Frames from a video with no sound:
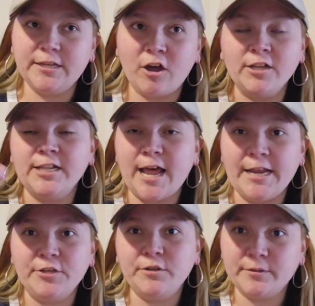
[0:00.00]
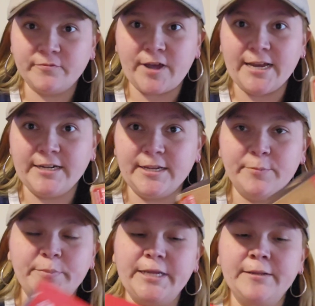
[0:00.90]
Online you can find it,
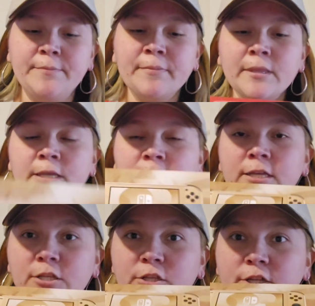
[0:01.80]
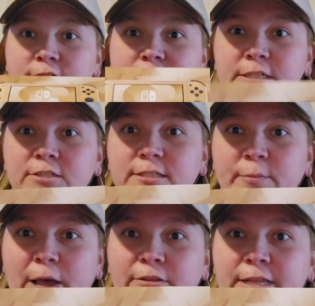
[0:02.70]
but there's still
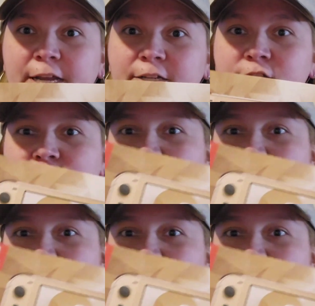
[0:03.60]
some out there. So